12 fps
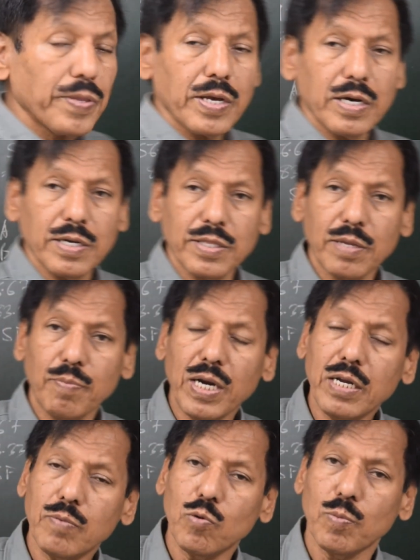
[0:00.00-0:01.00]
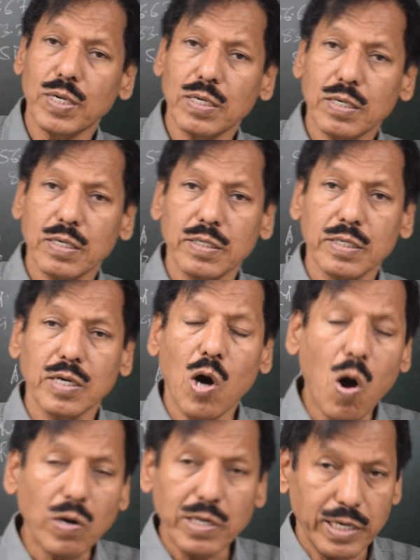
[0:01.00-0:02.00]
the bending moment
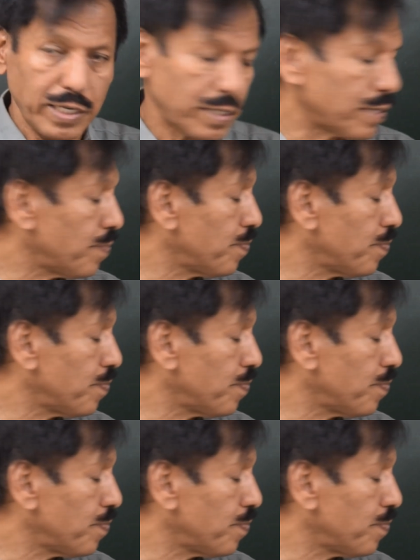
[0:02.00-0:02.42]
ordinate.